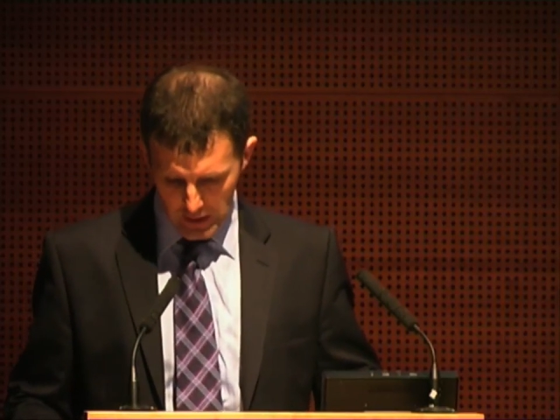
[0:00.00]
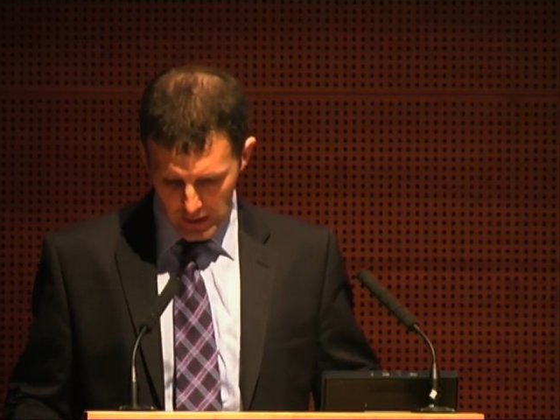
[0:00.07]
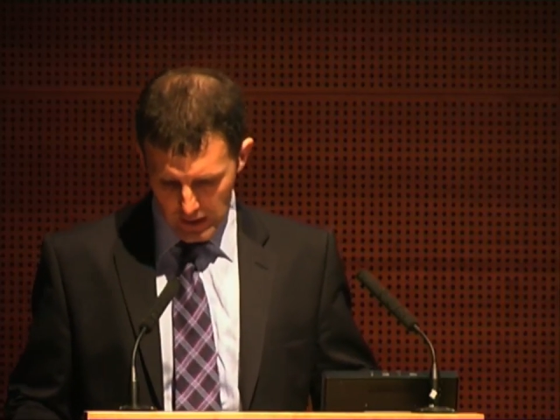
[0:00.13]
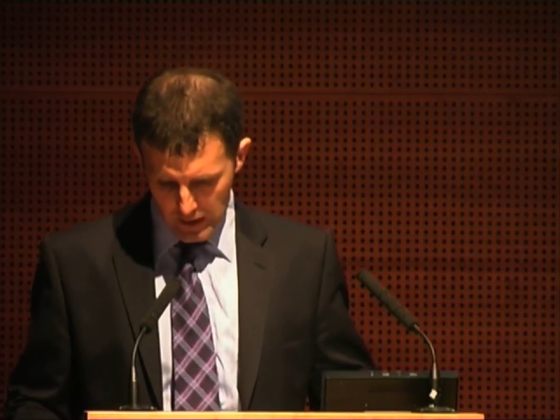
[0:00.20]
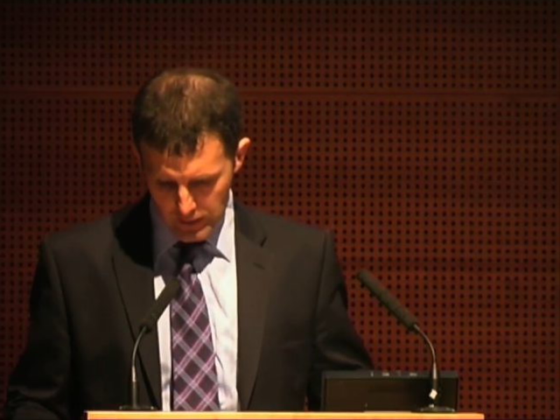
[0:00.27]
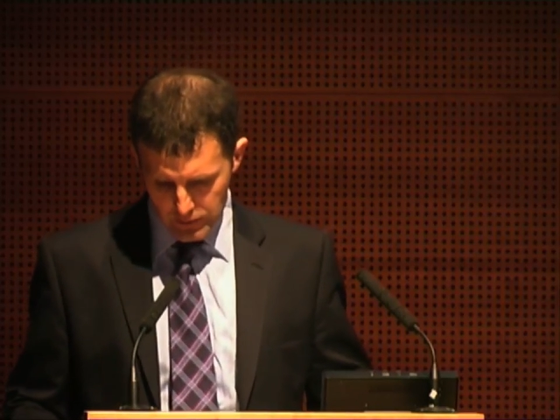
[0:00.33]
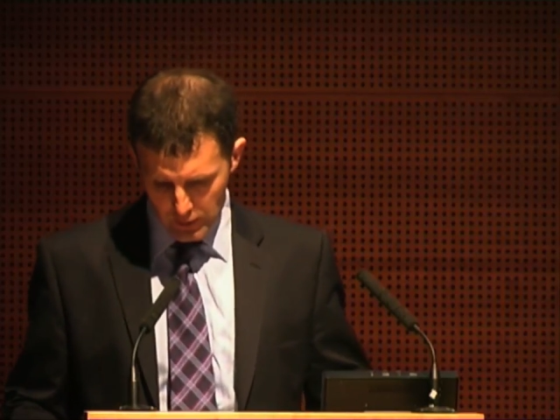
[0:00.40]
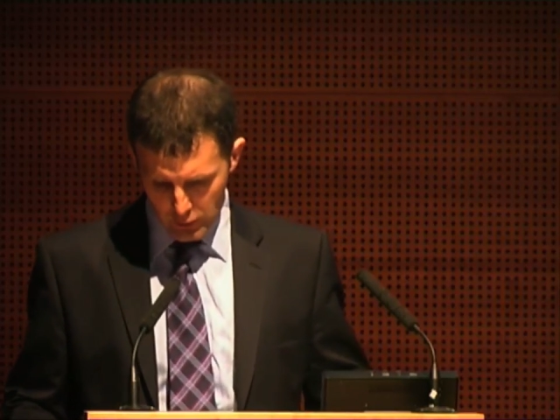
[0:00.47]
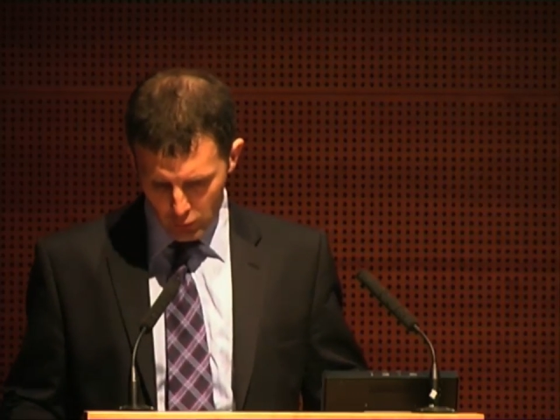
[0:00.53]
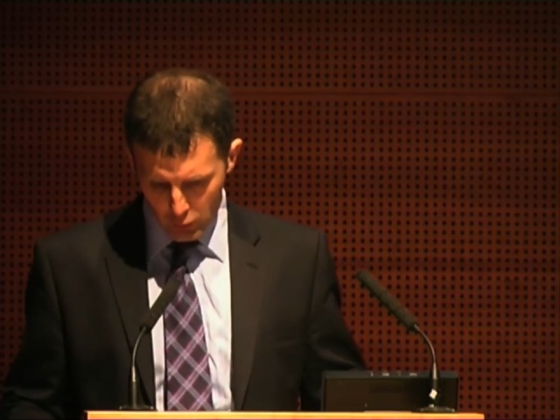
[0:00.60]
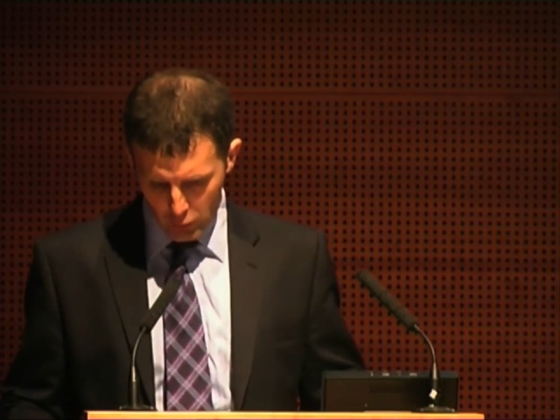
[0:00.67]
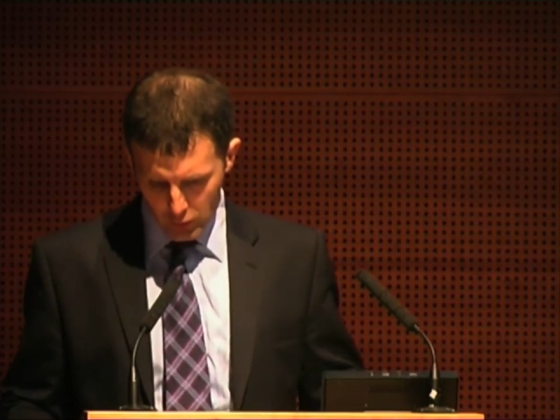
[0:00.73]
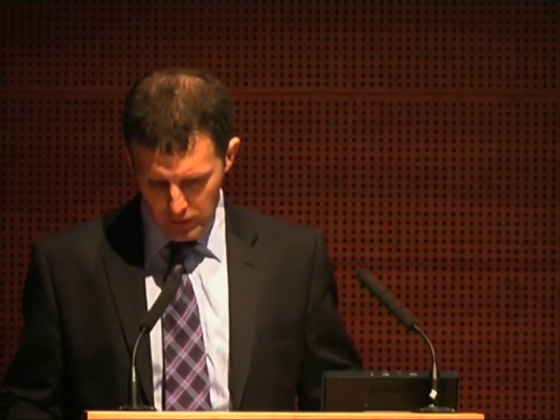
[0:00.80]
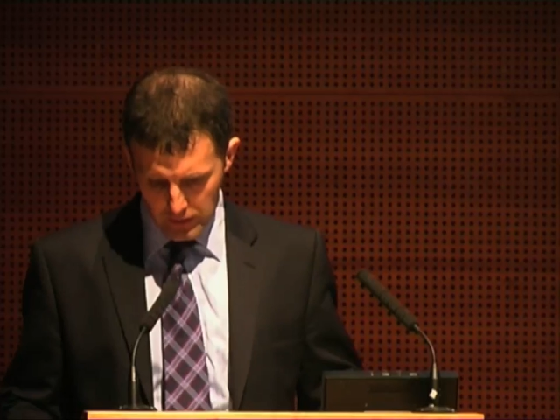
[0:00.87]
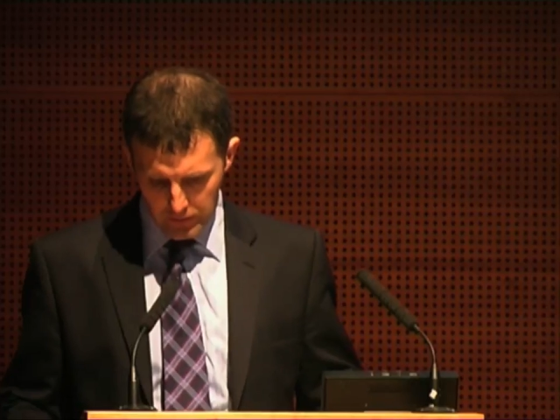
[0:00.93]
their
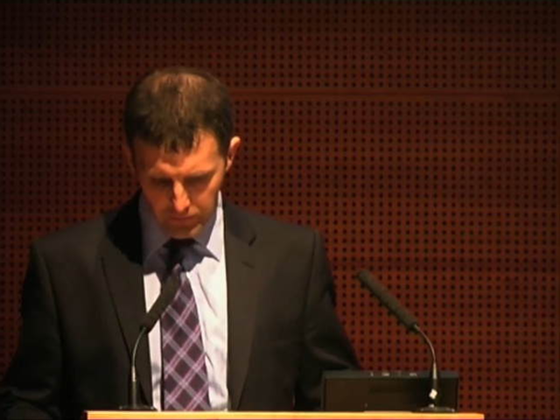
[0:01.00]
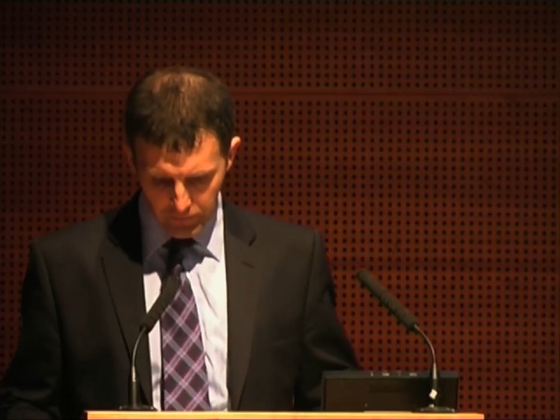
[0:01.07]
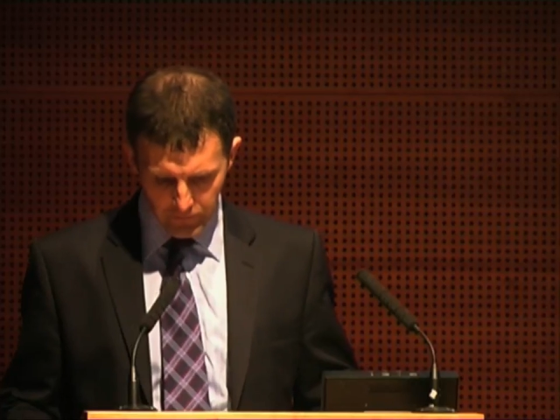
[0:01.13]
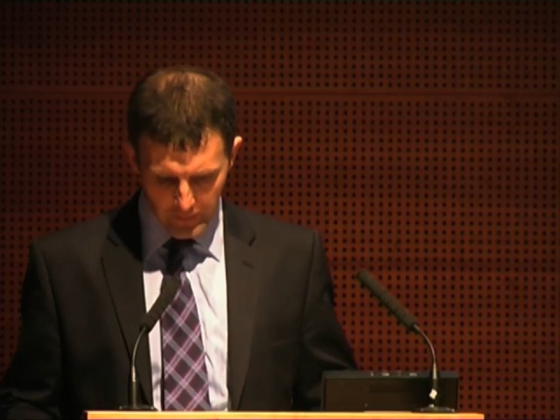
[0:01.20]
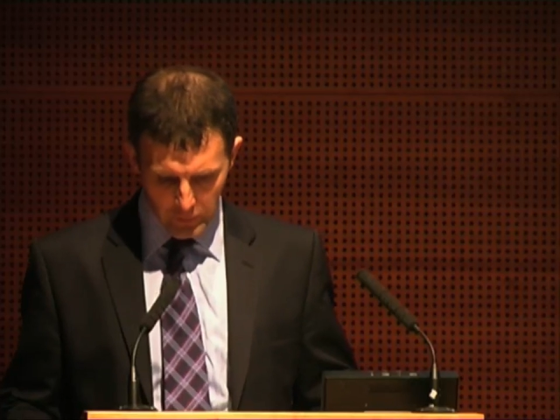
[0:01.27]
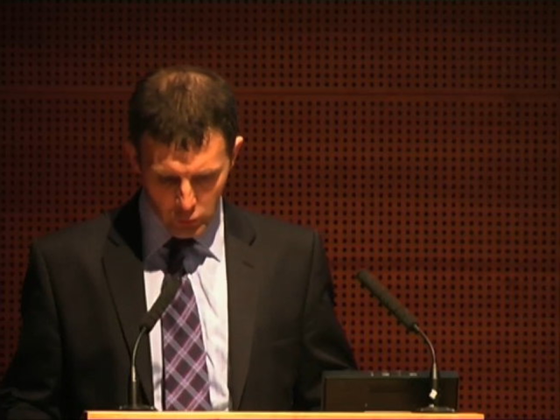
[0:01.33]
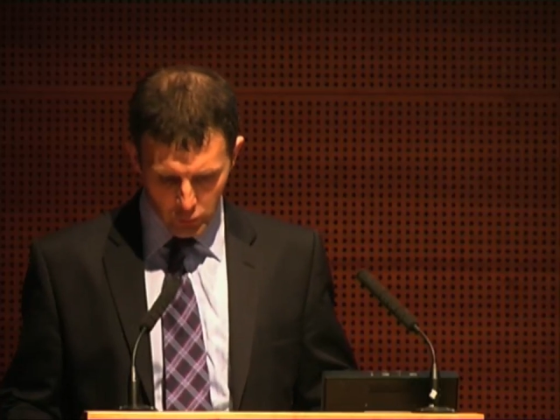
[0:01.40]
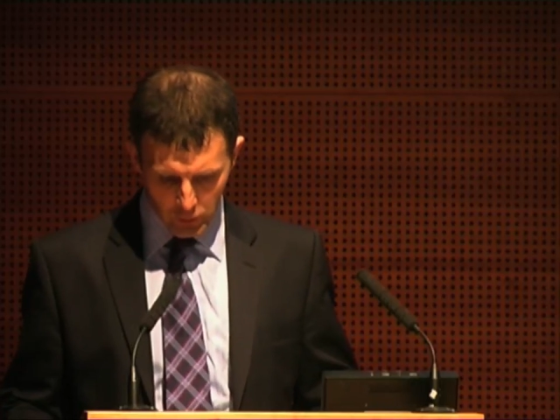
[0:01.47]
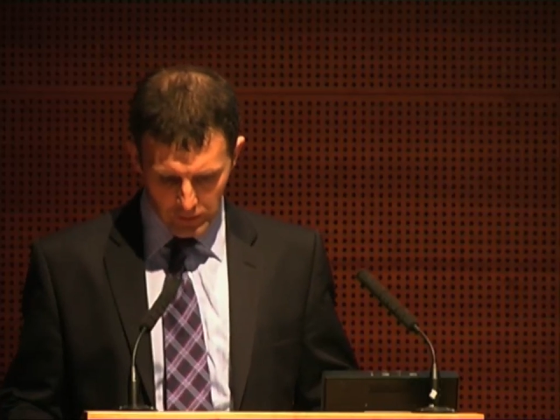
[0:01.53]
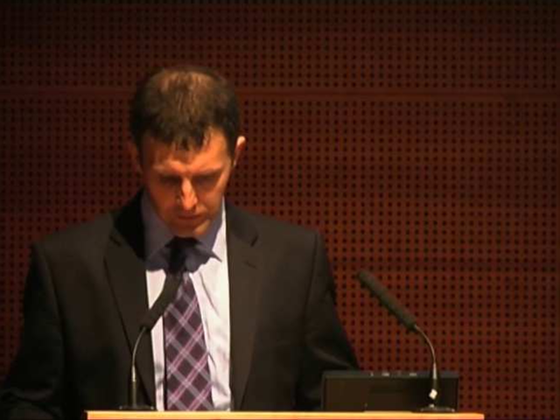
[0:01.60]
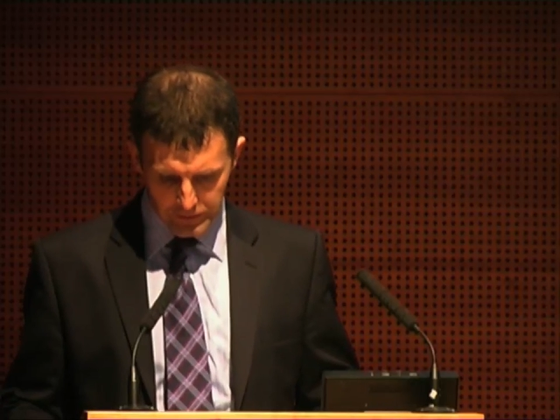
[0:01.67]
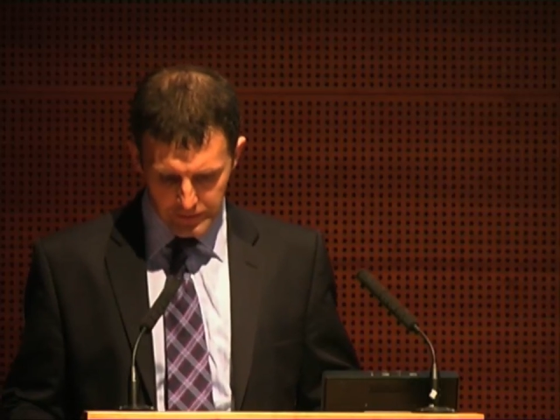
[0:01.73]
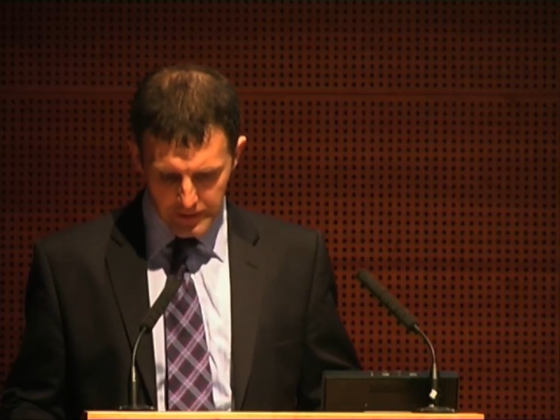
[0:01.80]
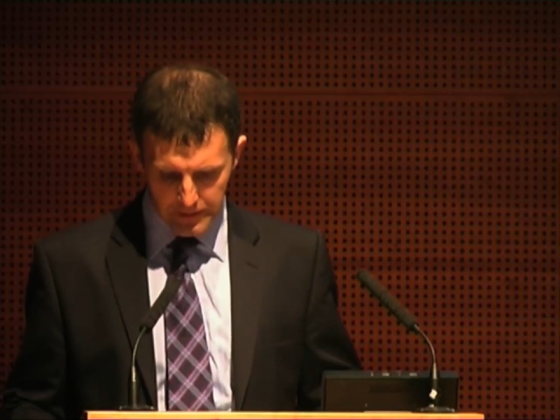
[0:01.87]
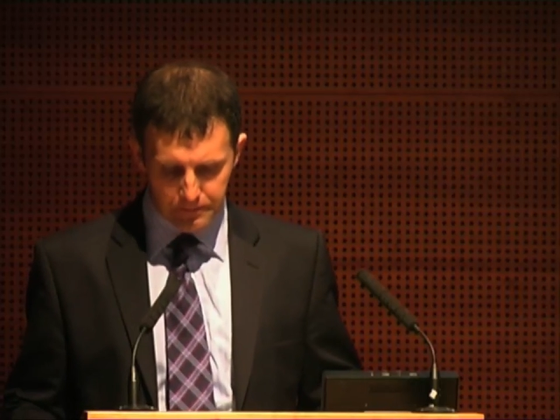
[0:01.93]
own
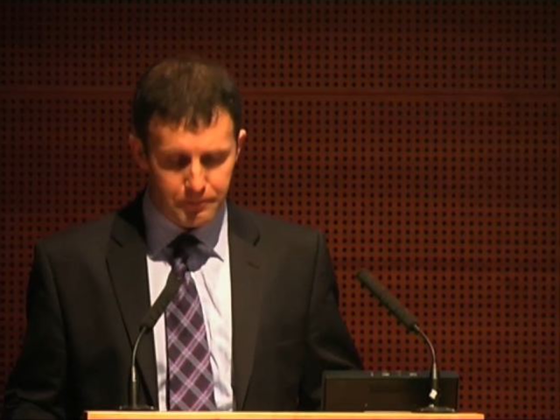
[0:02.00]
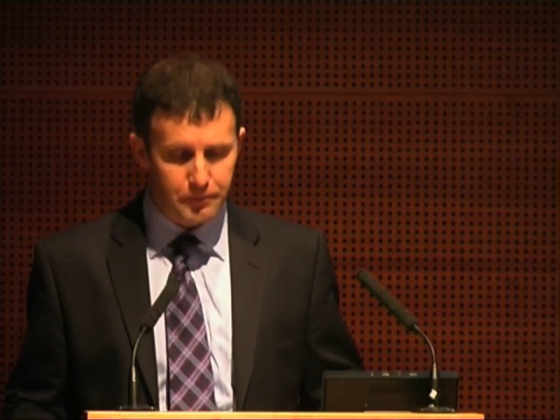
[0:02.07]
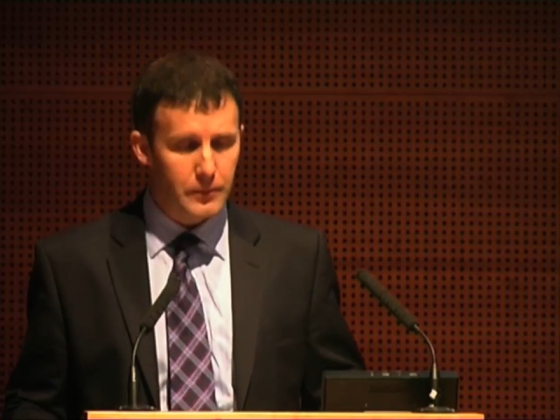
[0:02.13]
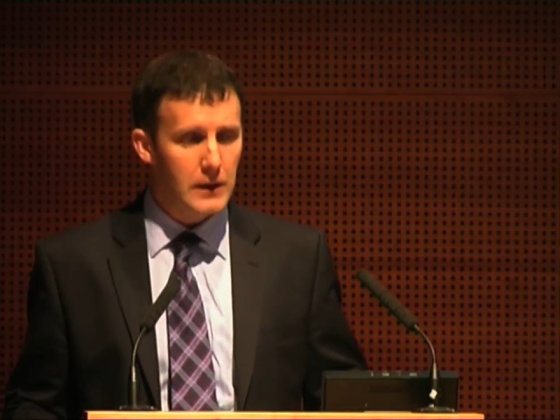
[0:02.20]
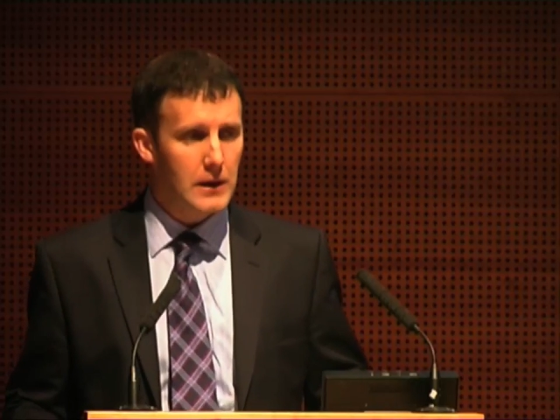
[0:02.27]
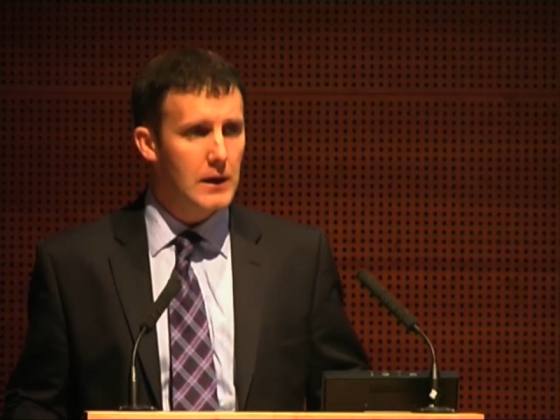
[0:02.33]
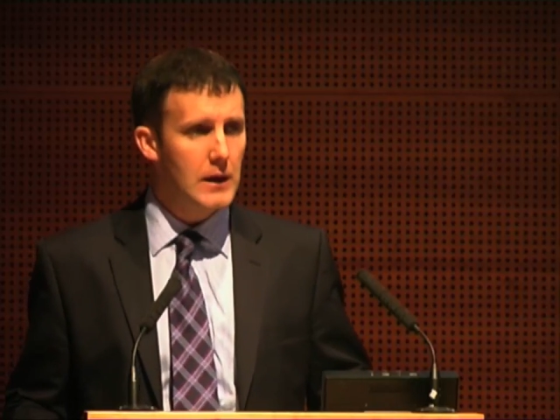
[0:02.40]
fieldwork team.